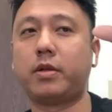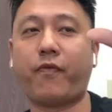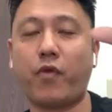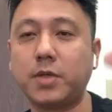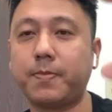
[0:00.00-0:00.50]

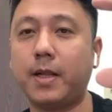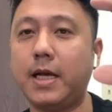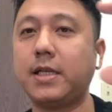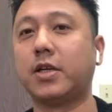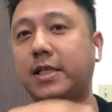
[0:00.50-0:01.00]
first
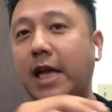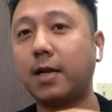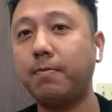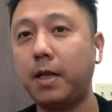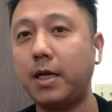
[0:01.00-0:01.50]
place and the
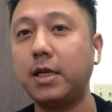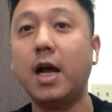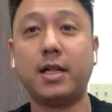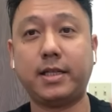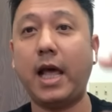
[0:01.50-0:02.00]
second place,
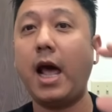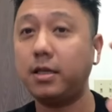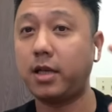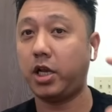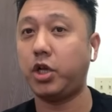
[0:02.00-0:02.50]

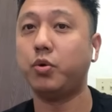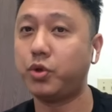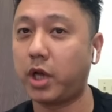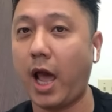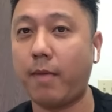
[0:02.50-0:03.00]
that's a
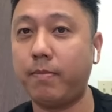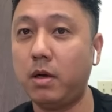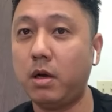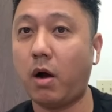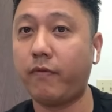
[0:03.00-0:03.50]
huge gap
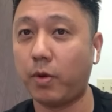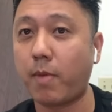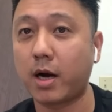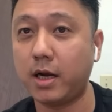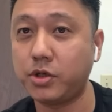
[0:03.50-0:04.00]
of the
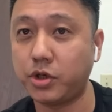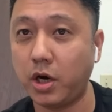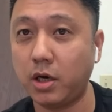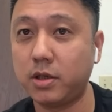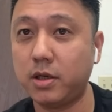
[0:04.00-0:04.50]
market
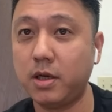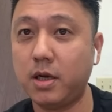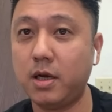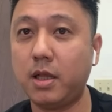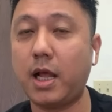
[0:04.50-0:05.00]
shares.
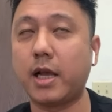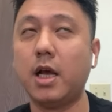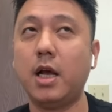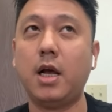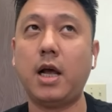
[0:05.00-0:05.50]
Like
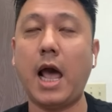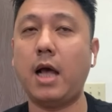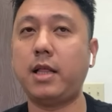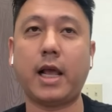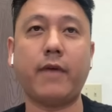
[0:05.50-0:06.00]

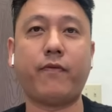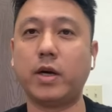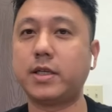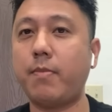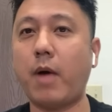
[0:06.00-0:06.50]
for
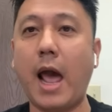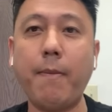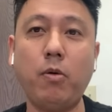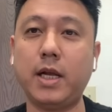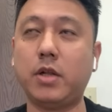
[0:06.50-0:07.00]
example,
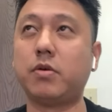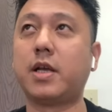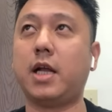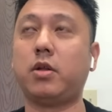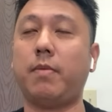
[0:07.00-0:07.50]
Apple, they don't
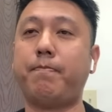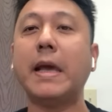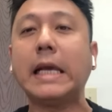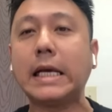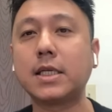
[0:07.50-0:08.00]
get the
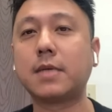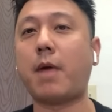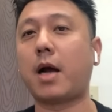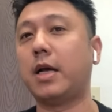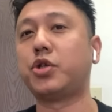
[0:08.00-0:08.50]
biggest
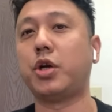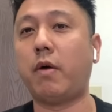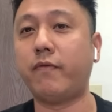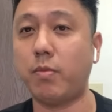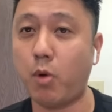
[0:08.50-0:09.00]
market share
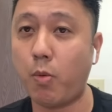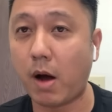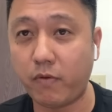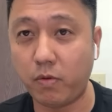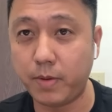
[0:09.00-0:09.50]
of the
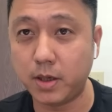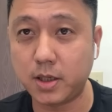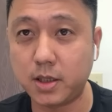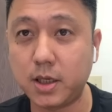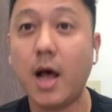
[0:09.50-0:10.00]
mobile phone
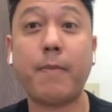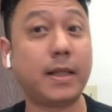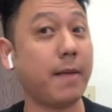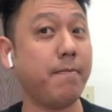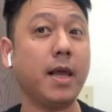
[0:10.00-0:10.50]
business, but
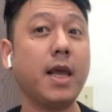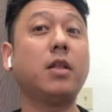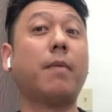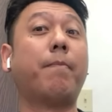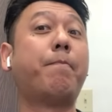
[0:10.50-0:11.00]
they're making
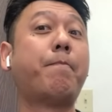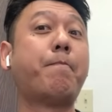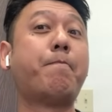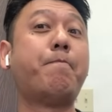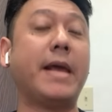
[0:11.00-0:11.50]
the
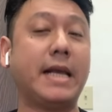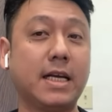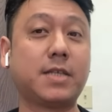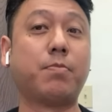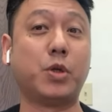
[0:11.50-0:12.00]

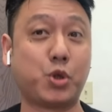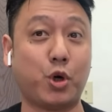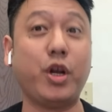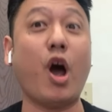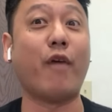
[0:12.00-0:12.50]
biggest
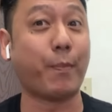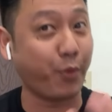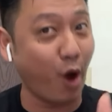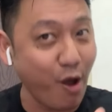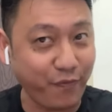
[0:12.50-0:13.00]
majority of the
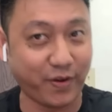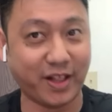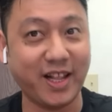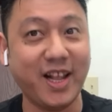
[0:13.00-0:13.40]
profits from